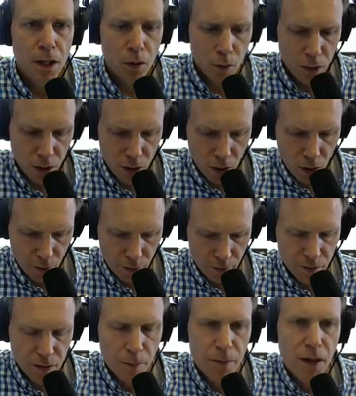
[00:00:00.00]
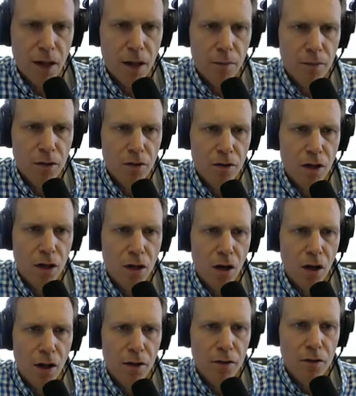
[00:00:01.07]
We're going to call this something. I'm just going to
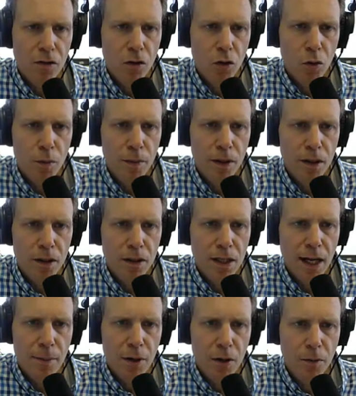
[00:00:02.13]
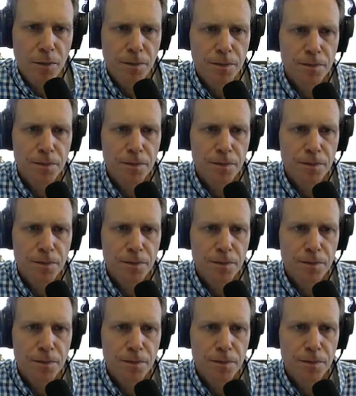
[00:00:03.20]
call it Zoom Demo.